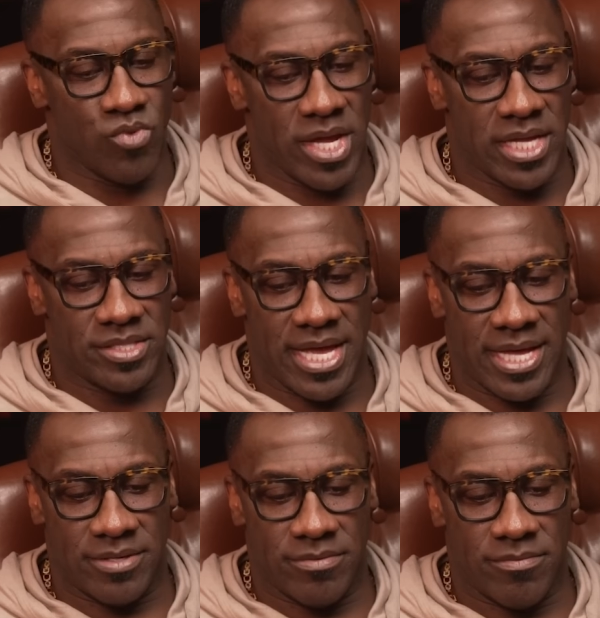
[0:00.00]
read
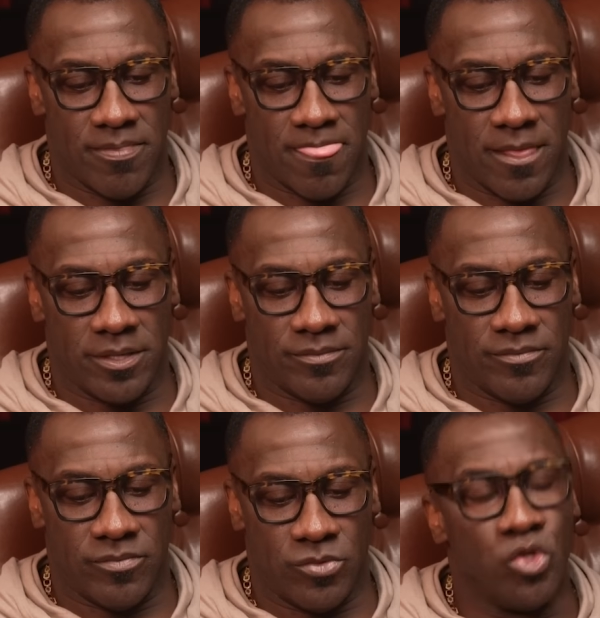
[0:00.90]
that
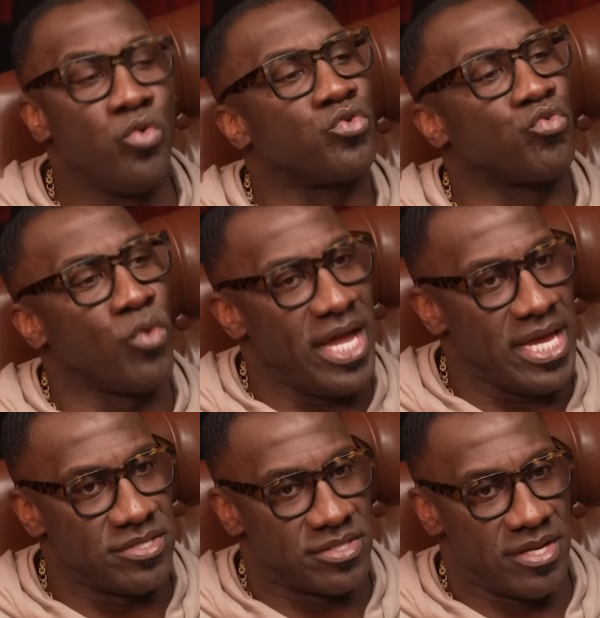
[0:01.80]
you was
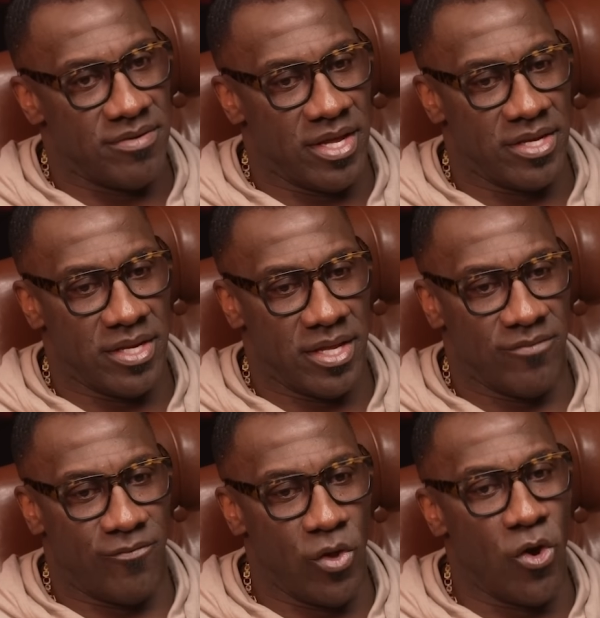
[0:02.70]
raised in, in,
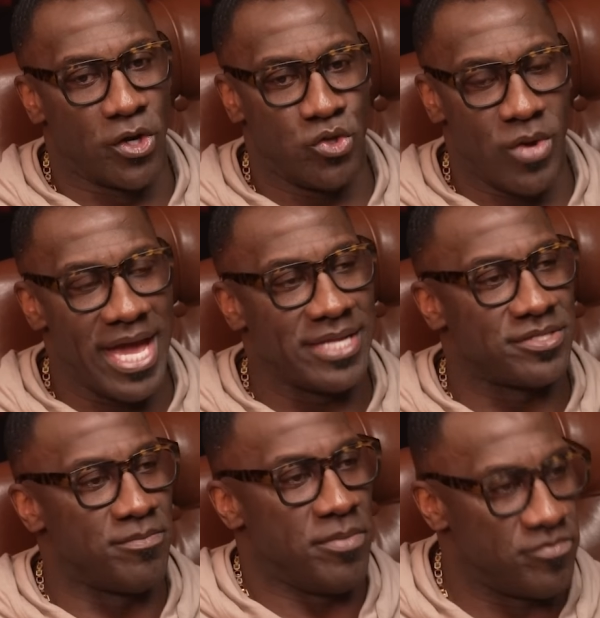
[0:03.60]
in Florida. You had
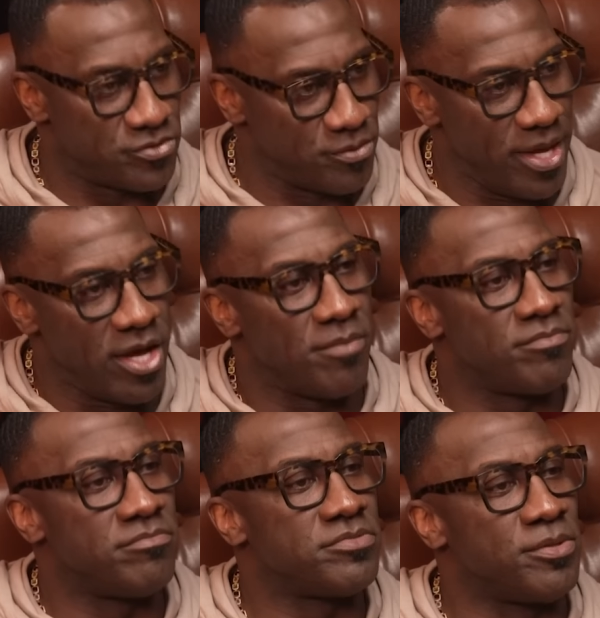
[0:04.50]
some some help,
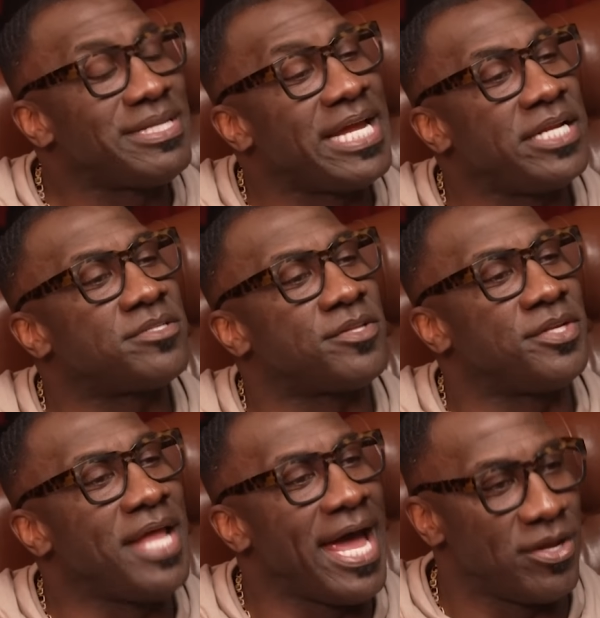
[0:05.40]
some ladies of
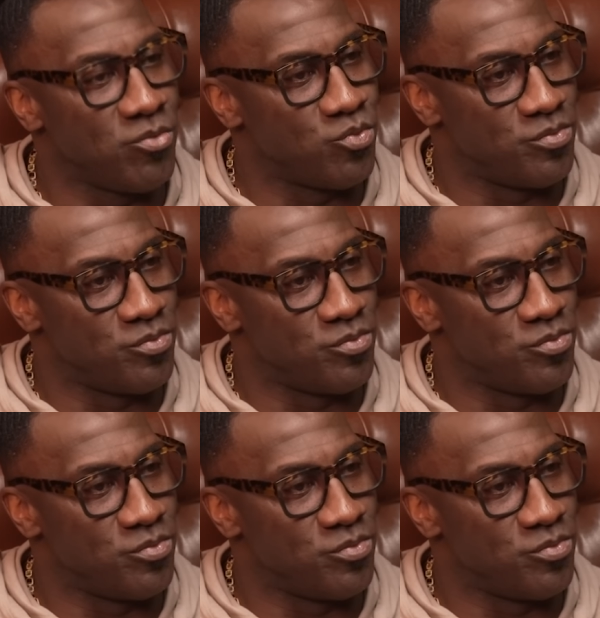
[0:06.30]
the night.